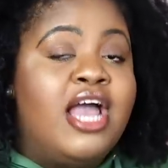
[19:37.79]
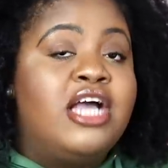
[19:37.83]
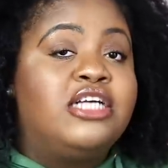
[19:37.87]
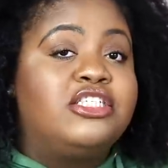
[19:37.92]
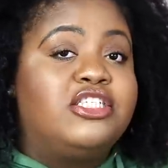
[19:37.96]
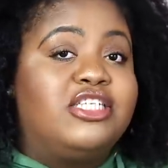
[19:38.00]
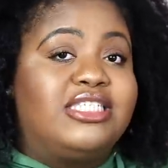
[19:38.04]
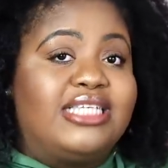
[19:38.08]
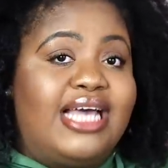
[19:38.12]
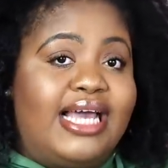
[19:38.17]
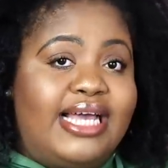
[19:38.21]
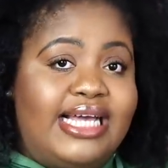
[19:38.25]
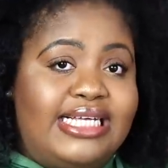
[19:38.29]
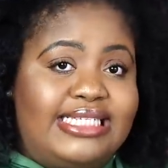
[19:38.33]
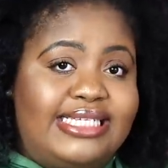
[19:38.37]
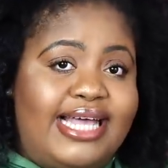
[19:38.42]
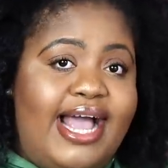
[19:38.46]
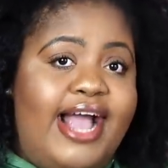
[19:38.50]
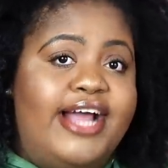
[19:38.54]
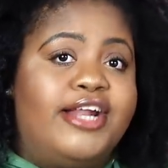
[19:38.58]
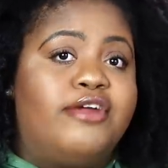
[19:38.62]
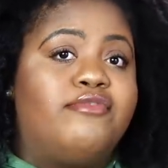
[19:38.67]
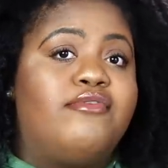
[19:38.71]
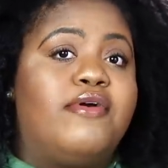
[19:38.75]
So it's
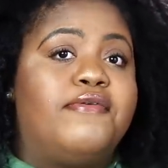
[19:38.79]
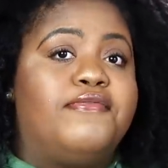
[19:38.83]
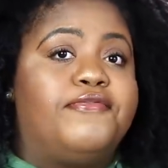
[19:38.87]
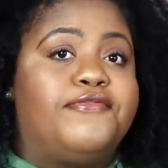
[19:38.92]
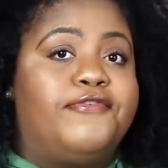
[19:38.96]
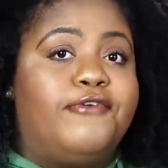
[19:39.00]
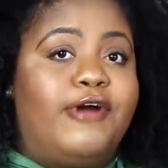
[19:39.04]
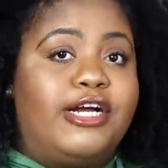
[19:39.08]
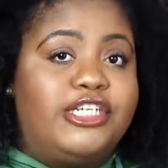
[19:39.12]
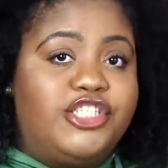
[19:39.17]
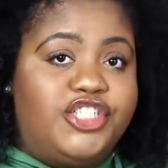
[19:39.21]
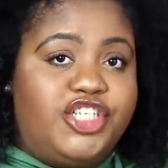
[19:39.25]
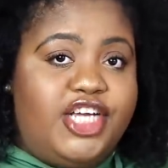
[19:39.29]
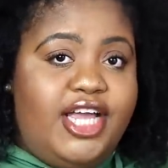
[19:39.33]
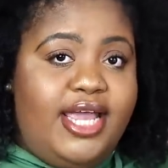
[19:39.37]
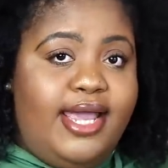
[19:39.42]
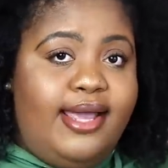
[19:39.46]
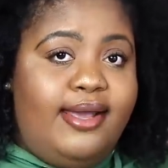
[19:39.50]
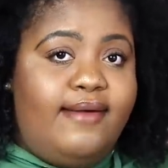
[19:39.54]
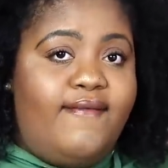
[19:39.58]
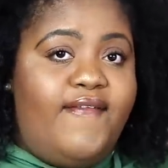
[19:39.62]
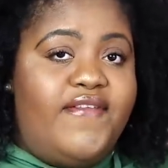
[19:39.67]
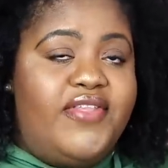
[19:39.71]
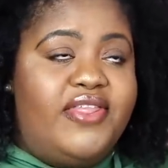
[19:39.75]
kind of
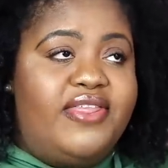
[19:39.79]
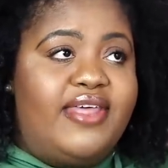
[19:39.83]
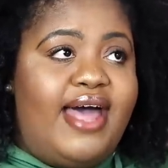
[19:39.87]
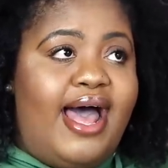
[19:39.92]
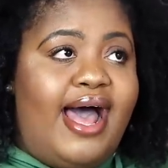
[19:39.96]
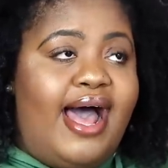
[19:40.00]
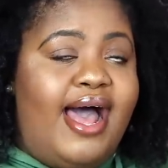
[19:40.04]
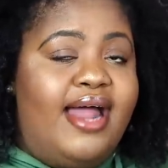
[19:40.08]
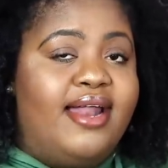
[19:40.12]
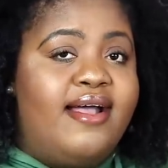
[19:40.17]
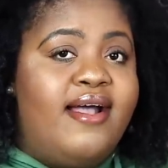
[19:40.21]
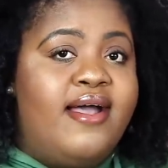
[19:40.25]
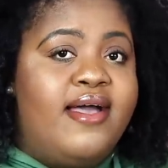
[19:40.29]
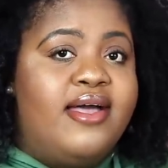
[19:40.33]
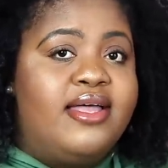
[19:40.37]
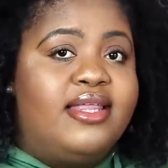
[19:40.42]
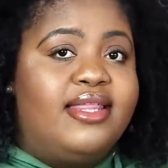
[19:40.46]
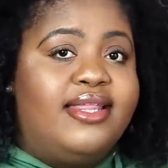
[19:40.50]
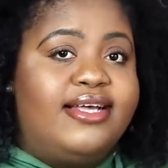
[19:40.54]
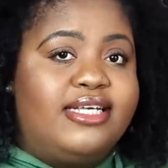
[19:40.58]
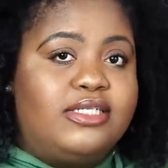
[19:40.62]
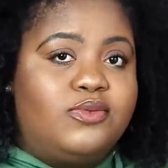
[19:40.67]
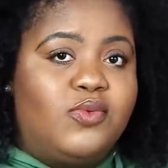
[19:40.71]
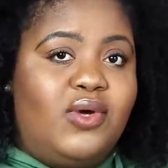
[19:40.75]
refreshing that
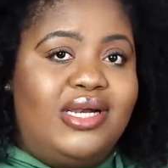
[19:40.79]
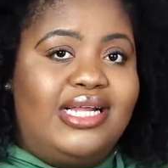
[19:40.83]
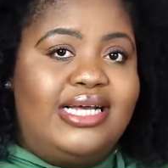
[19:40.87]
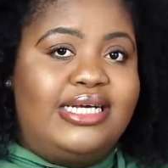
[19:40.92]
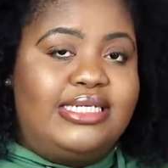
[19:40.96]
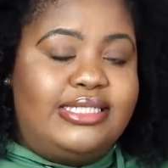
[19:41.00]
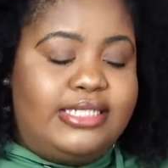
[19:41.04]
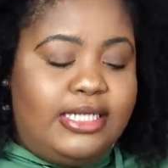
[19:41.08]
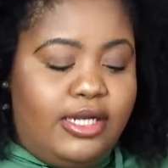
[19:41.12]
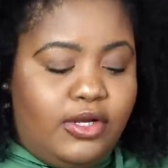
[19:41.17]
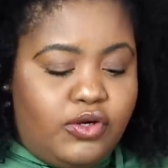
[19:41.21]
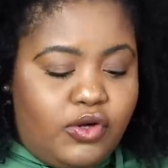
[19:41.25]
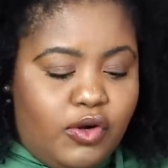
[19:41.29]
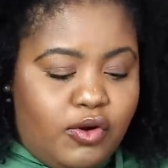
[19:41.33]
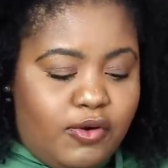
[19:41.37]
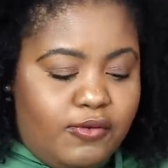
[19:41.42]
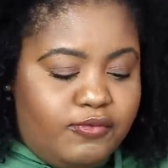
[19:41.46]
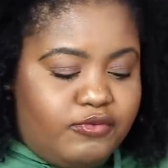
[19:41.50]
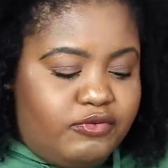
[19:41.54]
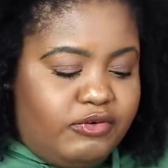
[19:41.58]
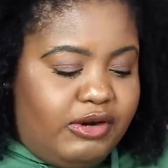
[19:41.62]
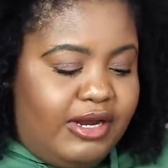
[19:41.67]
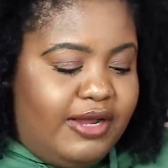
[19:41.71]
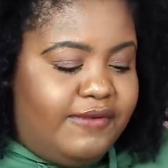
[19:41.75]
this one is silicone
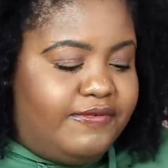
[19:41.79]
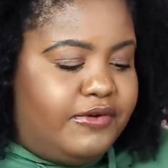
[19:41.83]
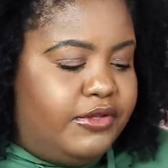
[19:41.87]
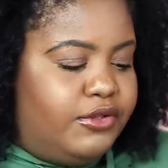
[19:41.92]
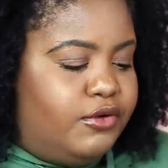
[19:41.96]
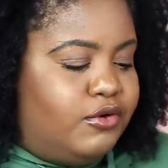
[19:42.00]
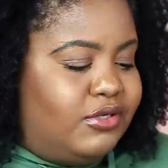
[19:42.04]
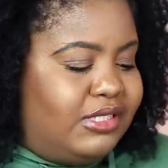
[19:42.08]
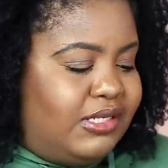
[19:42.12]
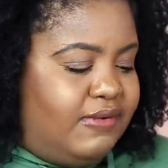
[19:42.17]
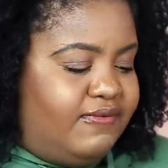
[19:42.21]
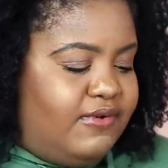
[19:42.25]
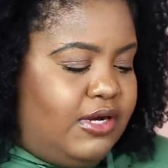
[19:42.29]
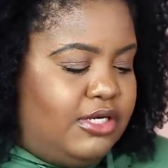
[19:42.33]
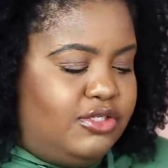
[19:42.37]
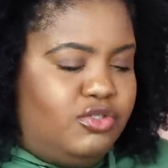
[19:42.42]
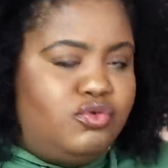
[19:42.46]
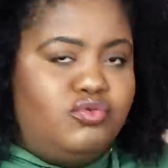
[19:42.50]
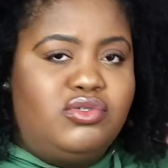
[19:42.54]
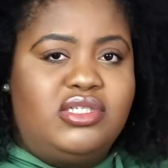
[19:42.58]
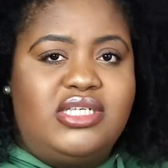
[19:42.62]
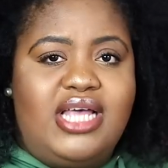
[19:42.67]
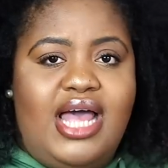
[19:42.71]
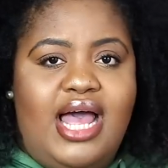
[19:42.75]
free for those of us
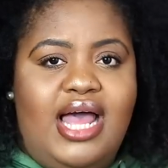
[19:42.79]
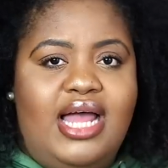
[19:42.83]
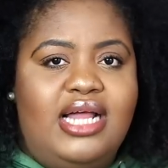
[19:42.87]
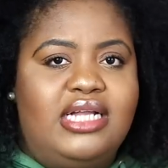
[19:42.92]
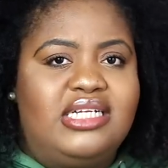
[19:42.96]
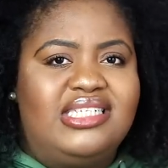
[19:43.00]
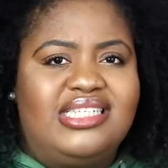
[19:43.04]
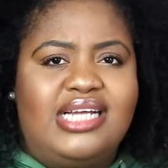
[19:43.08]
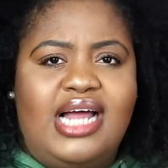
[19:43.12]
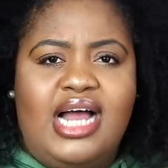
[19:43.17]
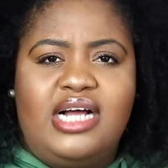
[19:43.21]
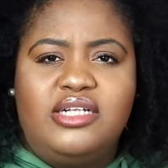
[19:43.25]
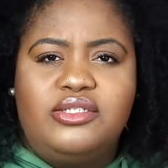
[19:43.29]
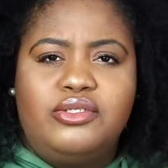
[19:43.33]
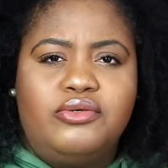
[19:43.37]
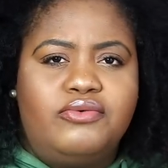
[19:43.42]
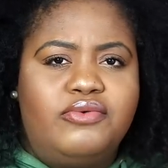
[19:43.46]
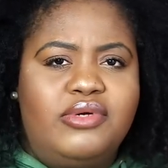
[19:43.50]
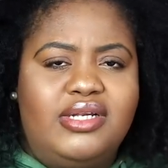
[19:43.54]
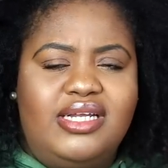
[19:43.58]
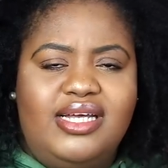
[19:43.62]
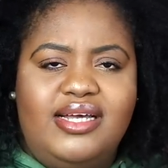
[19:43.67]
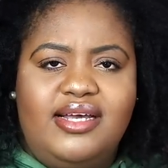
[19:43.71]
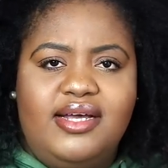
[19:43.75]
who tend not to
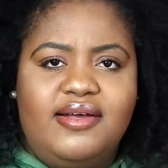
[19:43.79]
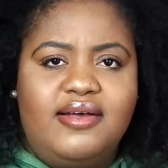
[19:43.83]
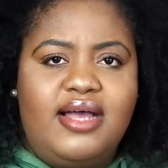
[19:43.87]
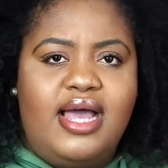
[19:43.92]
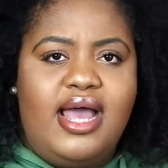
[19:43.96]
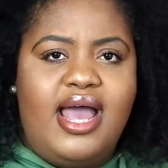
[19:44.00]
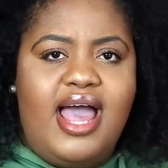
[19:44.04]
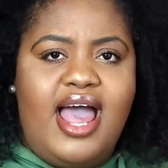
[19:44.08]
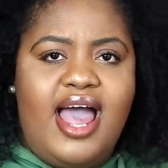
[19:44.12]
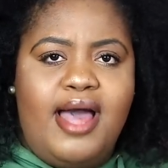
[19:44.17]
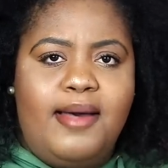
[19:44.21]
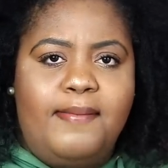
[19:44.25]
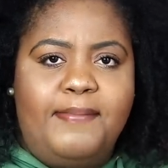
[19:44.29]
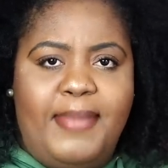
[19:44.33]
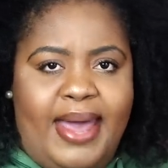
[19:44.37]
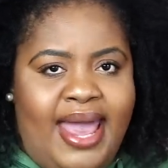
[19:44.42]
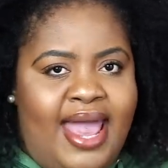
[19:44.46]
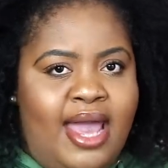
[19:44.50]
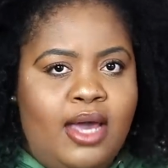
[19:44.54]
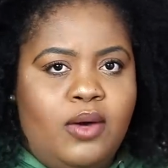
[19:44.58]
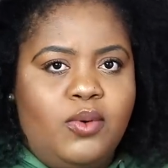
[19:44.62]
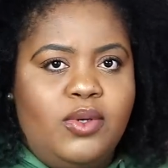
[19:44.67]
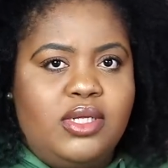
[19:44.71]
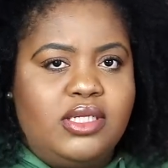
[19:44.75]
really
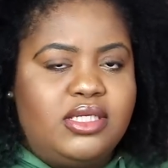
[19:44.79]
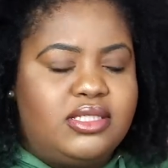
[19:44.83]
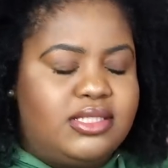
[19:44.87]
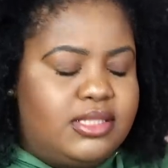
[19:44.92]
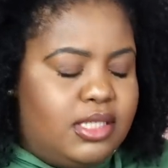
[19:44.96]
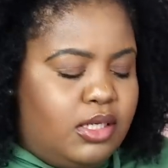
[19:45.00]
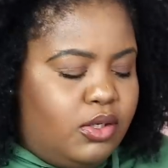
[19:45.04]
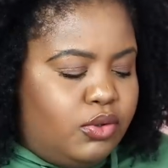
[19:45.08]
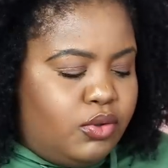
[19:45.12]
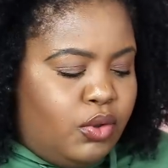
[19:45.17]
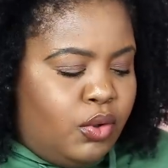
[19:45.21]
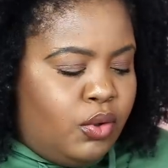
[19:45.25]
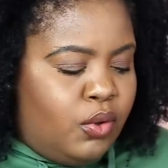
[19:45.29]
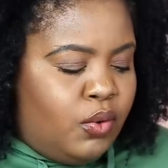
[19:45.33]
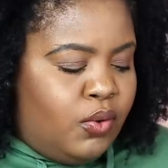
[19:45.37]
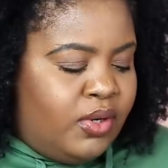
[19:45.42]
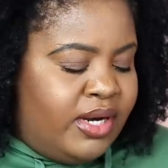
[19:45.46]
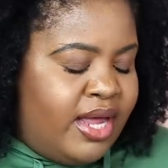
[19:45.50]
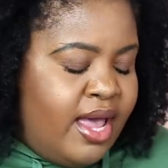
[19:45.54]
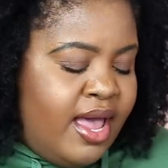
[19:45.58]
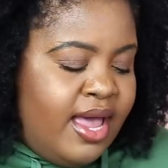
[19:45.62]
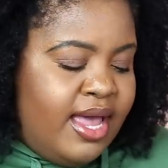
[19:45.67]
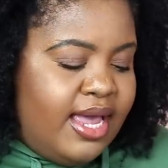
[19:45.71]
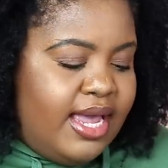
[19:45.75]
bang with silicone
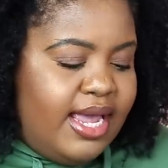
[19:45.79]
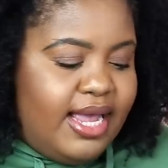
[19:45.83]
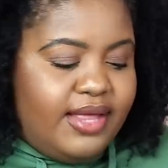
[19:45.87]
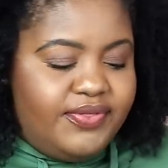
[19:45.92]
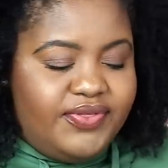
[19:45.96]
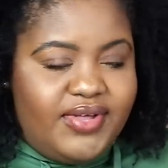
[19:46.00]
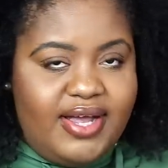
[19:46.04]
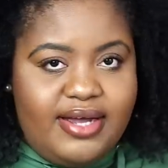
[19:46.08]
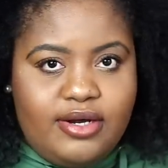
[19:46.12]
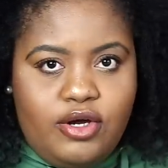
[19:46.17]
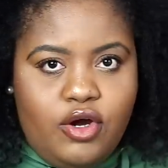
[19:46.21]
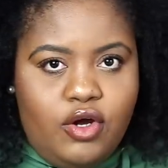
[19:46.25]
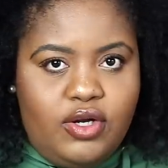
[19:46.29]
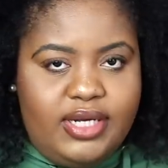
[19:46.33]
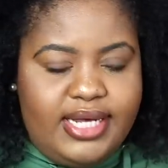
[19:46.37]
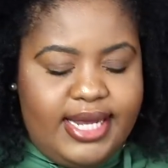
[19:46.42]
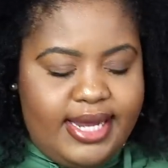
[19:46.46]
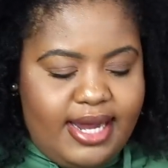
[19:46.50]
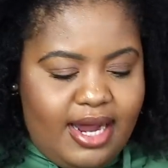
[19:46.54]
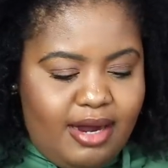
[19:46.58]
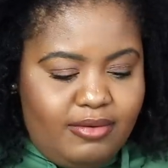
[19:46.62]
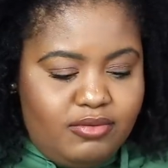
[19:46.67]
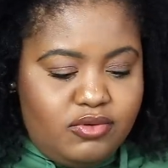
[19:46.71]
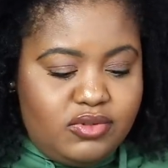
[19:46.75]
in their curly
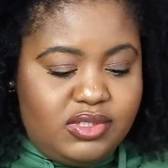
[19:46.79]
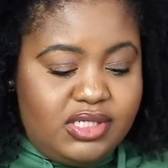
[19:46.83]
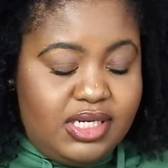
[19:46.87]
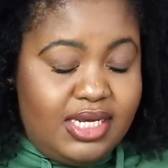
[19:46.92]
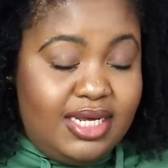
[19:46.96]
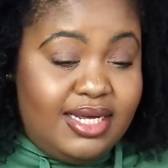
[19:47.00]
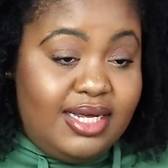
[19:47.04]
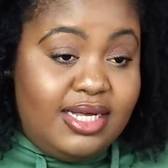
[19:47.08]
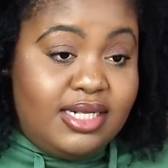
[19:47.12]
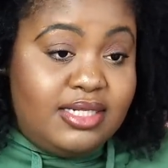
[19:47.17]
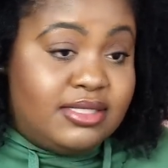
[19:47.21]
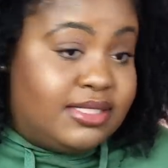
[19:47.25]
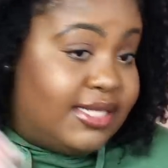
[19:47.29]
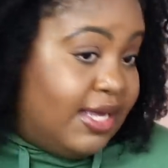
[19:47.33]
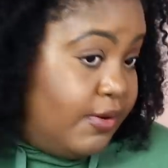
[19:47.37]
hair routines.